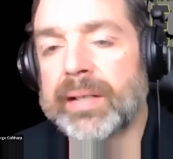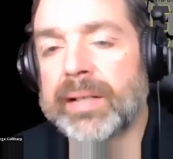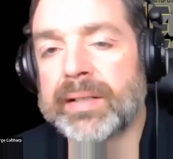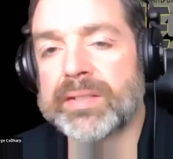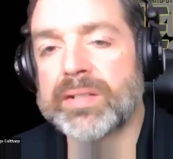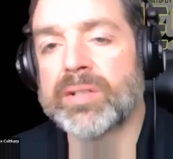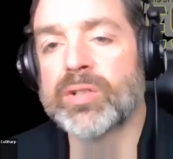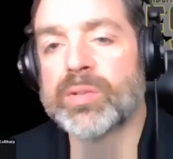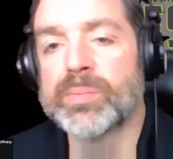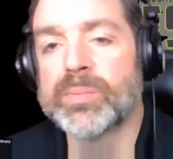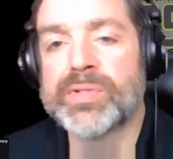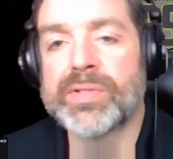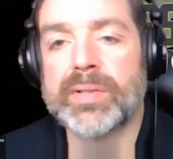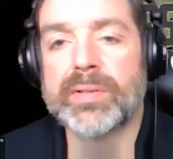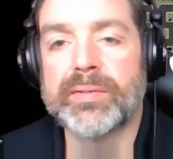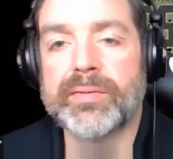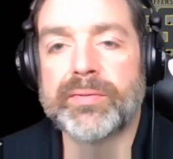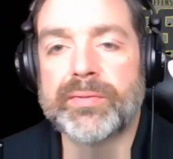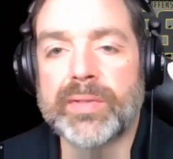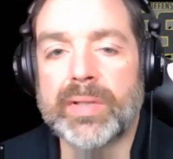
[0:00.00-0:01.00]
in terms
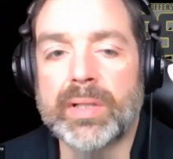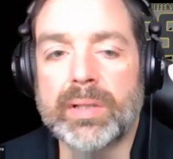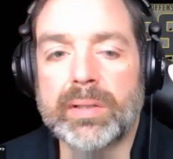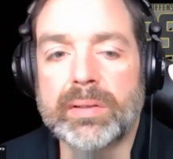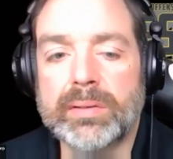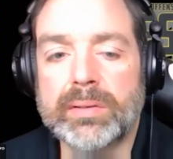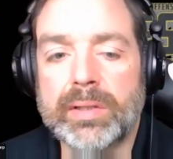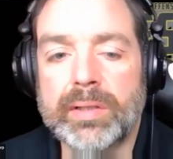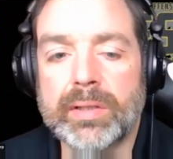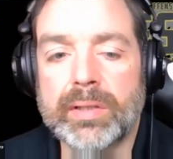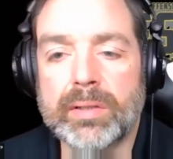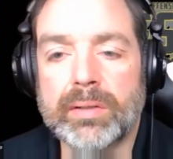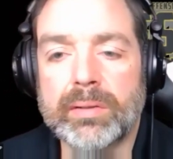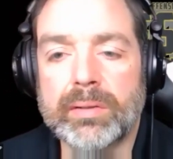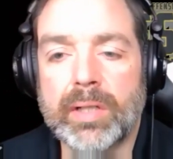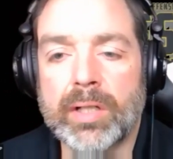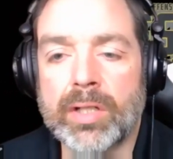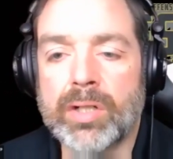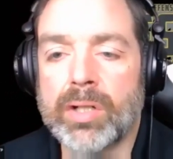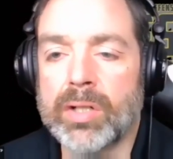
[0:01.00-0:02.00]
of, uh, you know,
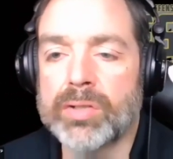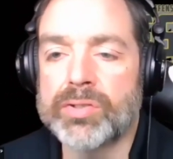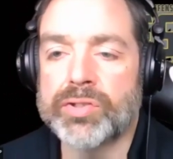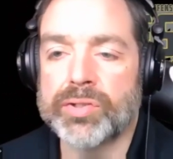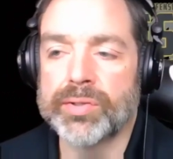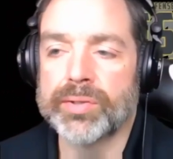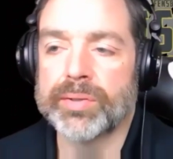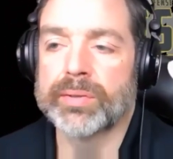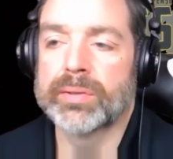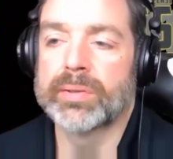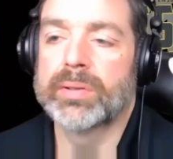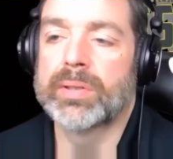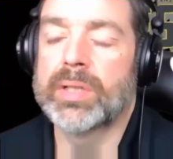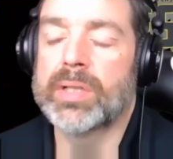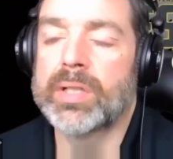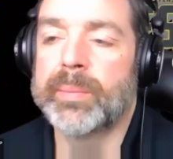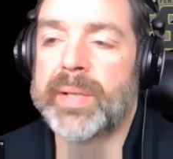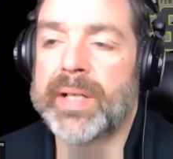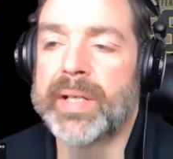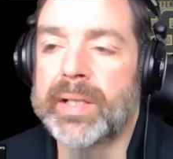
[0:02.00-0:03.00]
a culture,
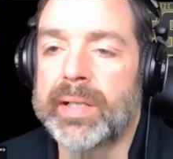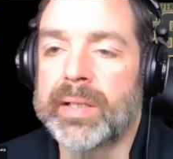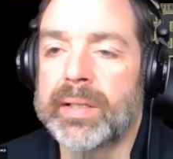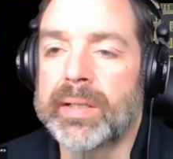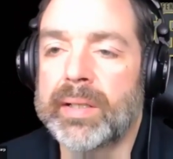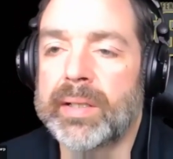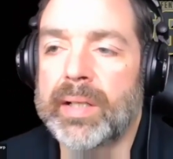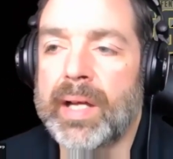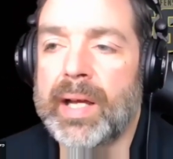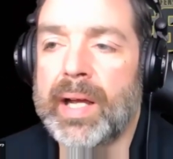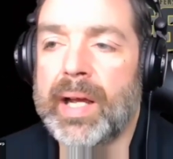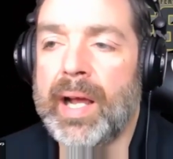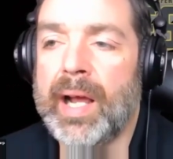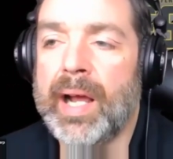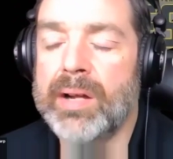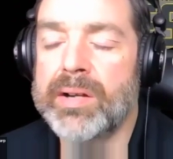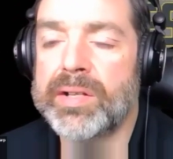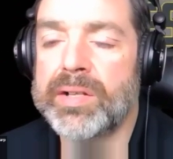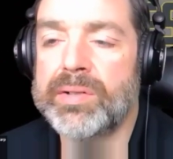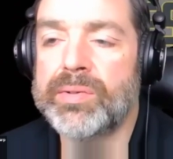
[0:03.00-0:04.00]
um, and, and how,
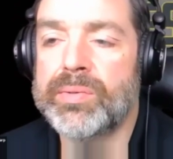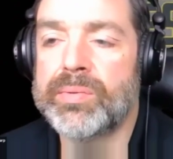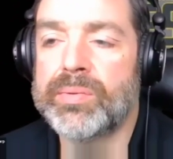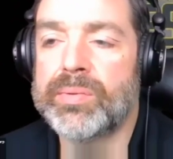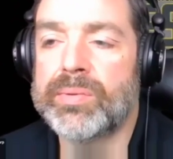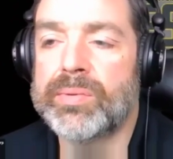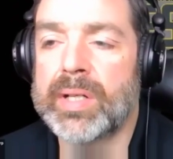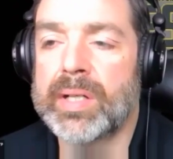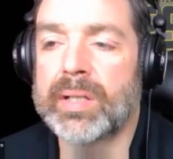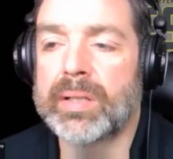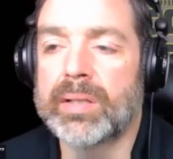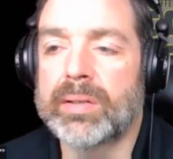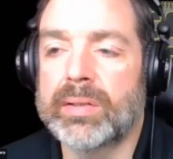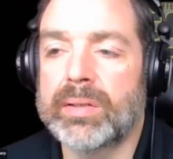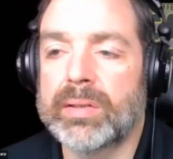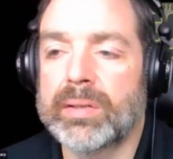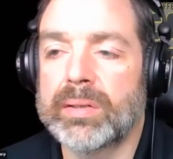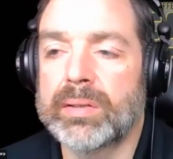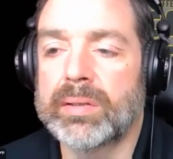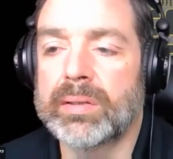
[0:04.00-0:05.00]
how do you think,
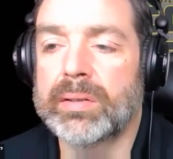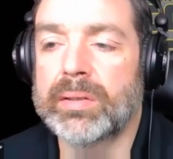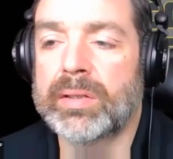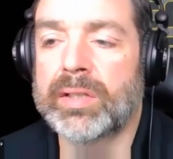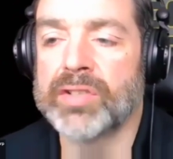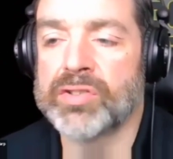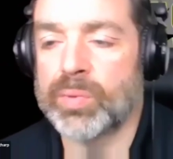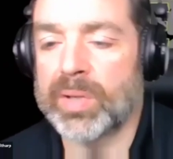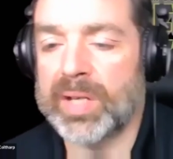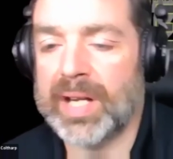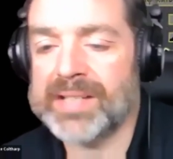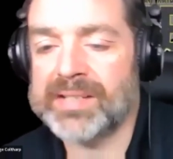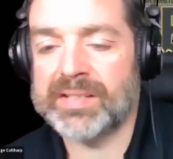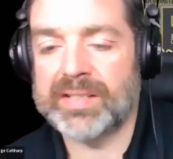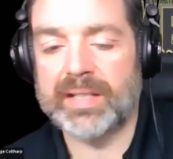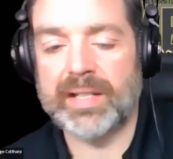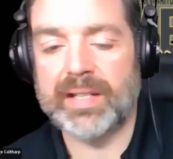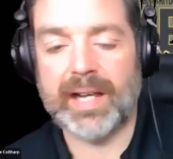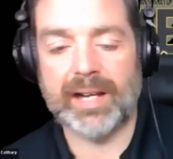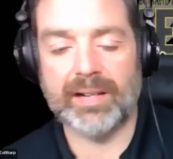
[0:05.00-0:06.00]
because what I
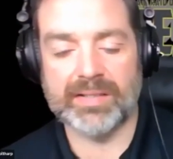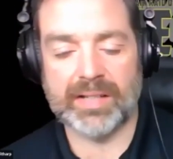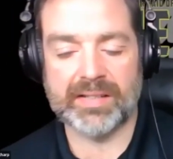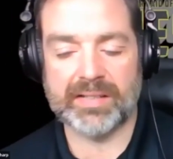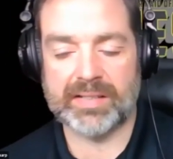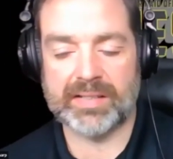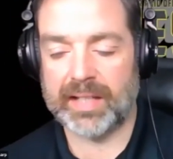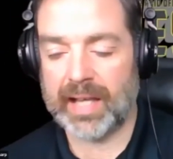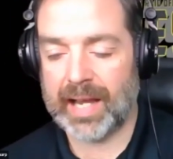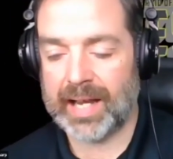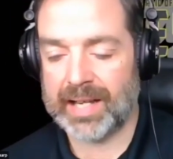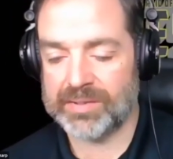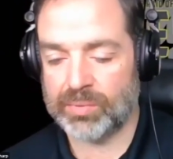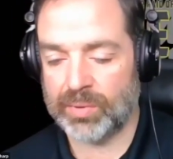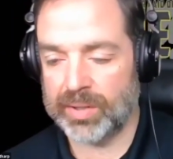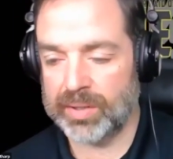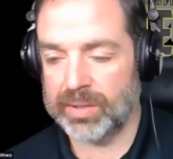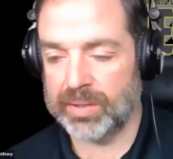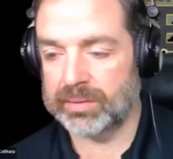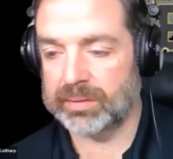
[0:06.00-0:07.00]
see now is I see guys
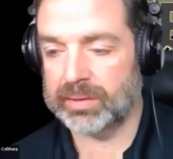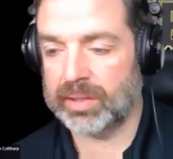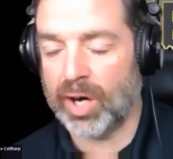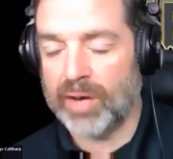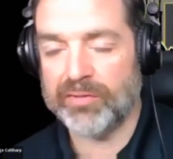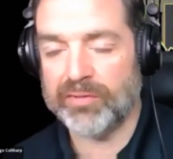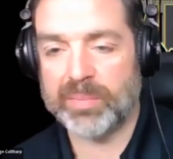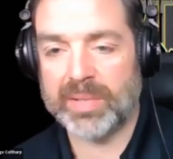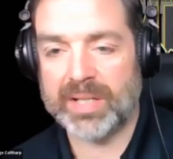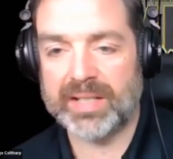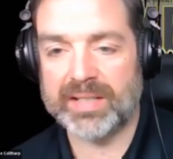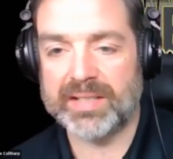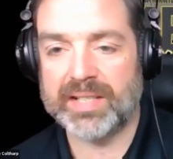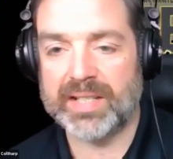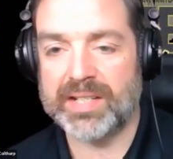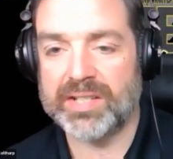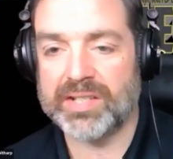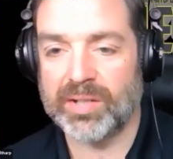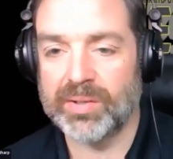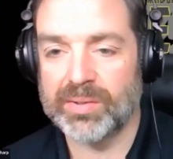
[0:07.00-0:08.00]
wearing Coffee Bean
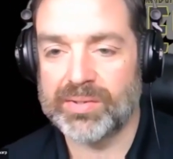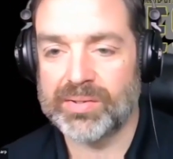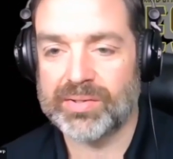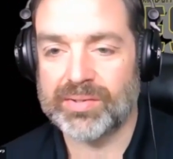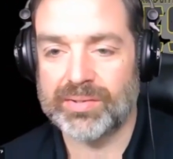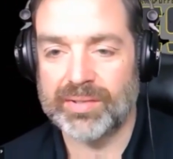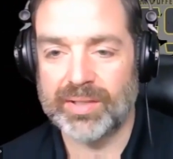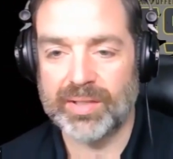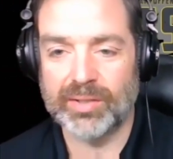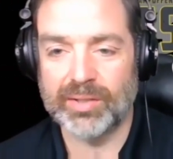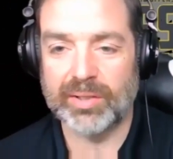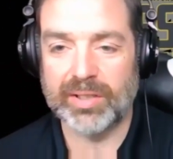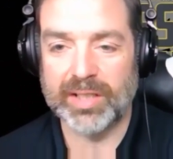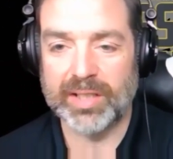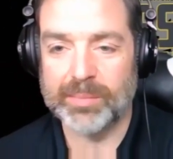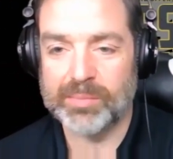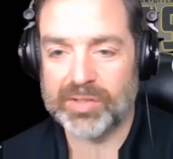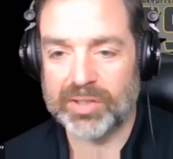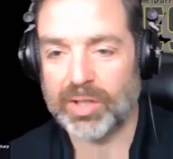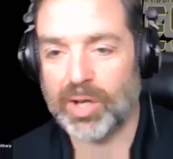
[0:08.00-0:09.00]
t-shirts, you know,
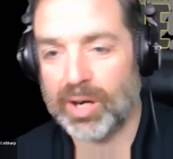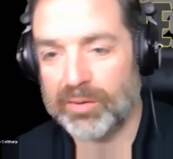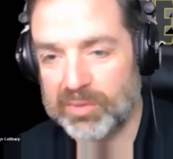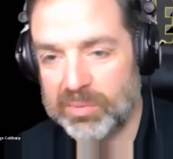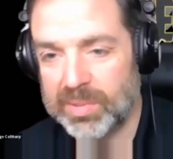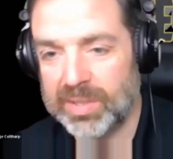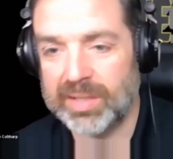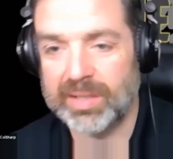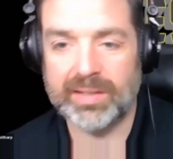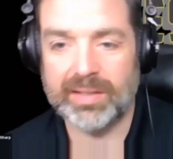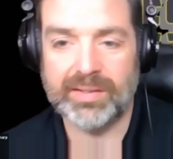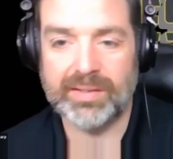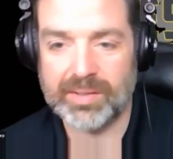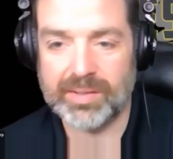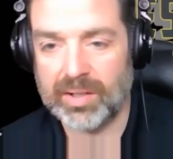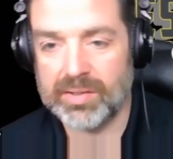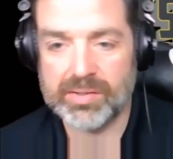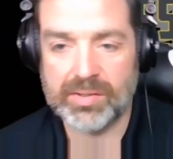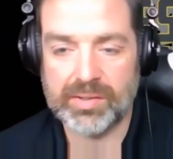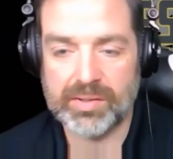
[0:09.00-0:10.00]
Clemson Coffee Beans
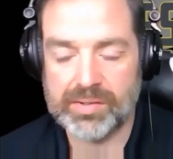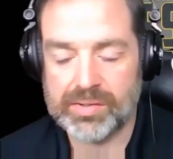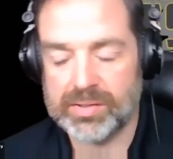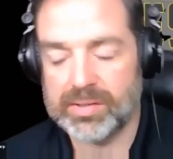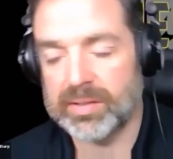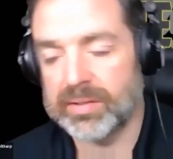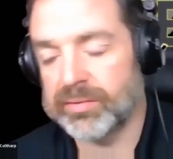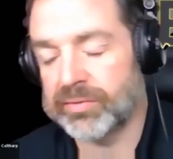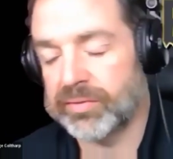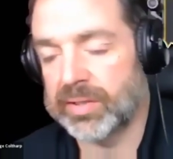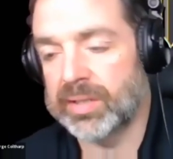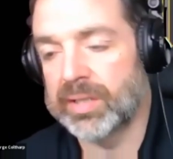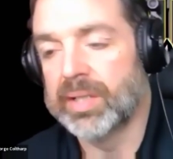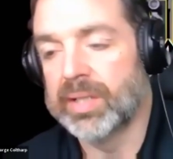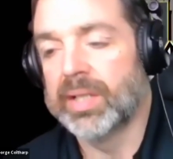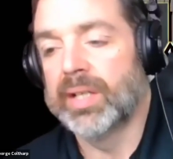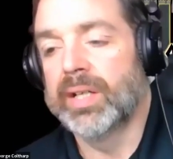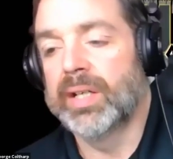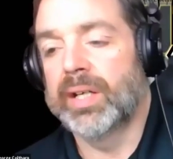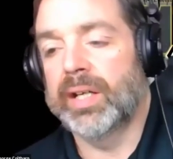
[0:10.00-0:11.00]
and all those stuff. And,
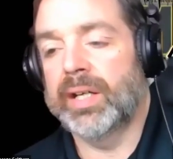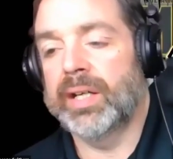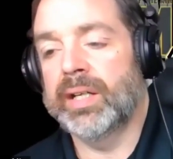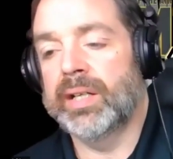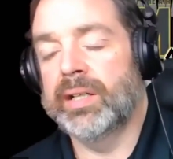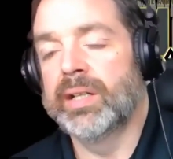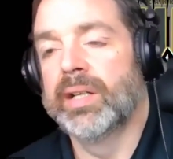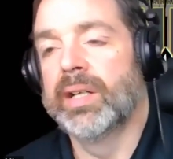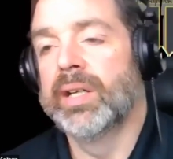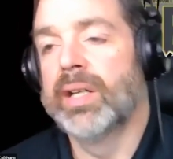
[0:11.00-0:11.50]
and